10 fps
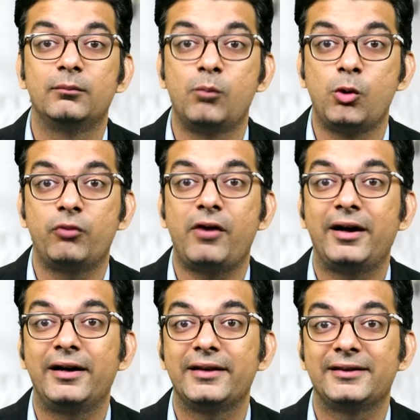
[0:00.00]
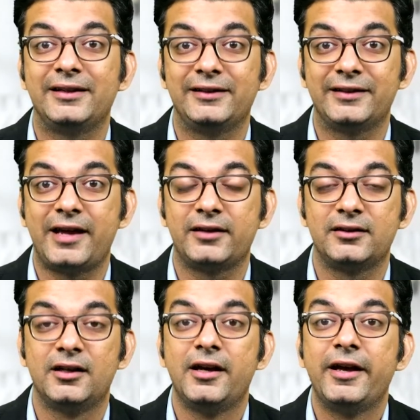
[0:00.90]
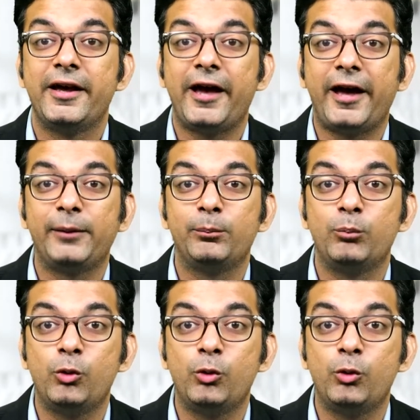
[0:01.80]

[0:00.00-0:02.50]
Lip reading: more wireless internet, and